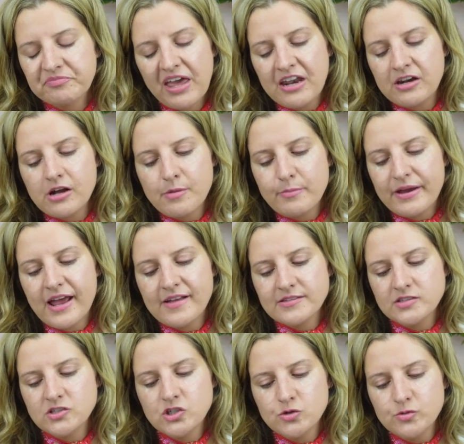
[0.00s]
I know I might
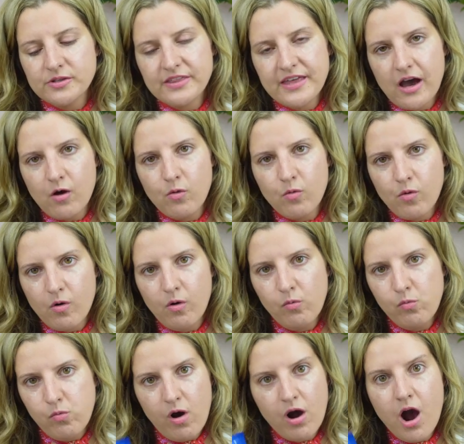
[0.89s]
have to do without
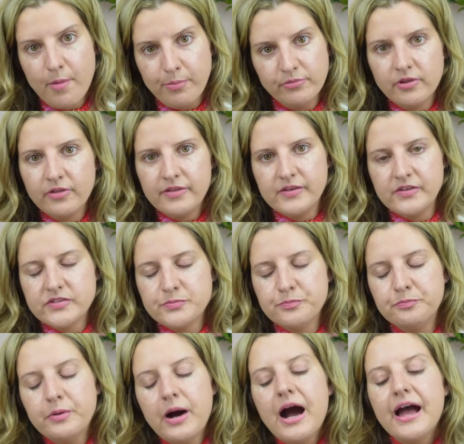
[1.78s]
a couple of these,
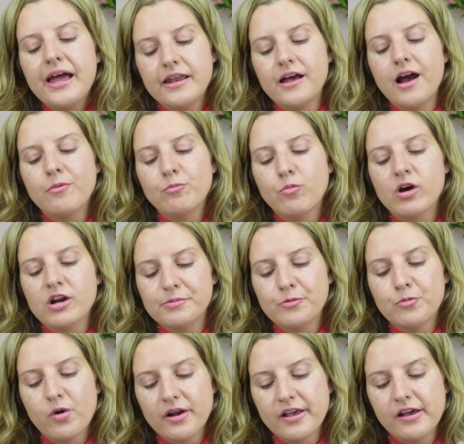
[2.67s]
but I'm gonna
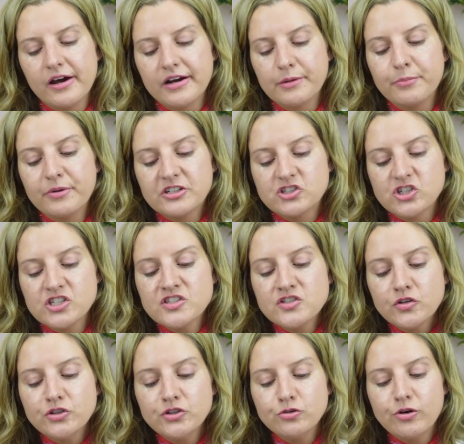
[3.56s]
be working on it. But
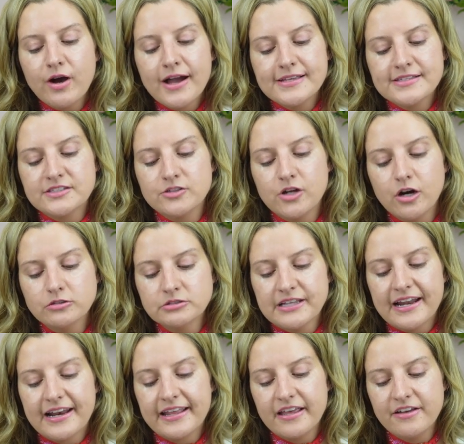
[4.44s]
just so you guys know
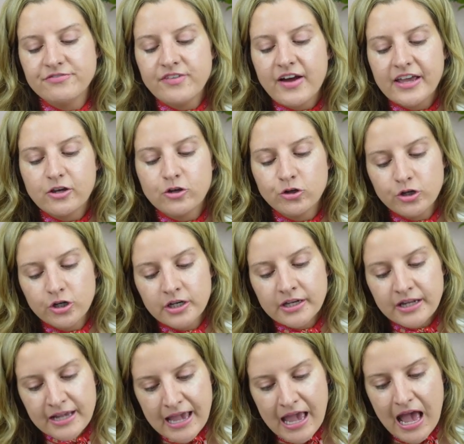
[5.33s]
that if I
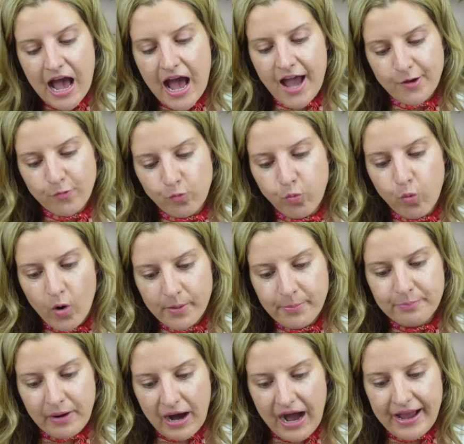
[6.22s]
could, I
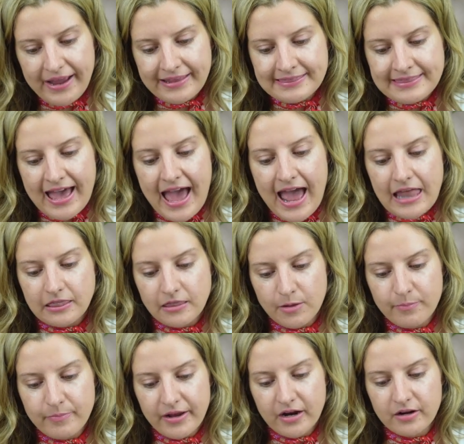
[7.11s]
would buy that
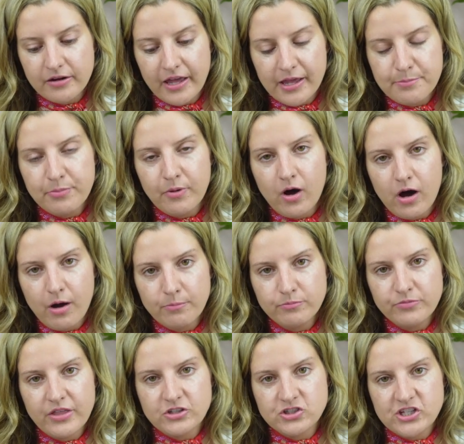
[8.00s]
La Mer Night
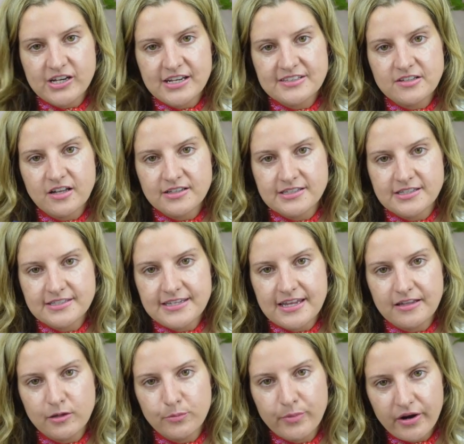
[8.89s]
Balm, the Genaissance
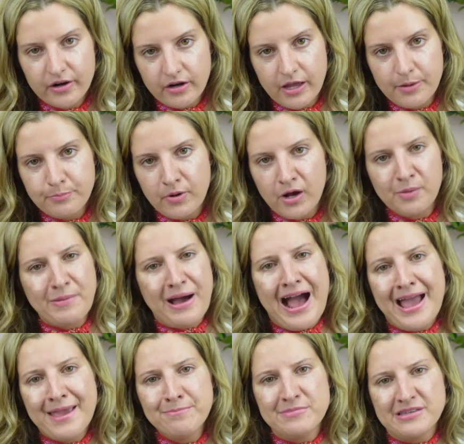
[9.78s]
de la Mer Night Balm.
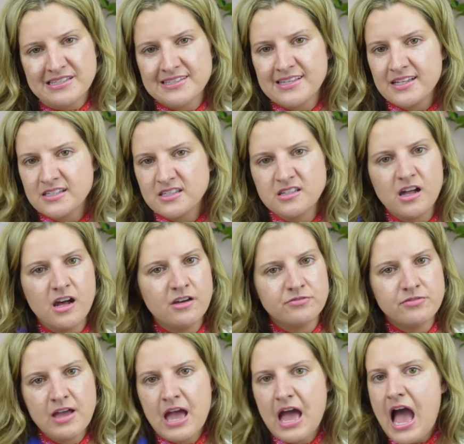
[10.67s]
I miss that
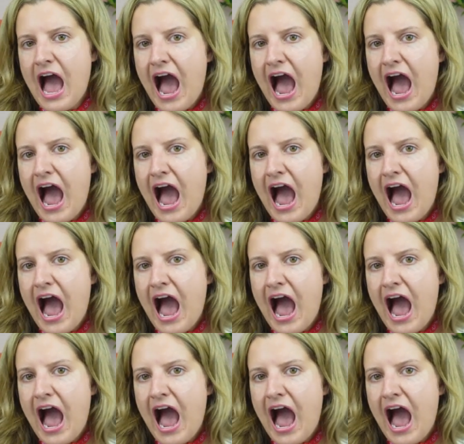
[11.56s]
stuff.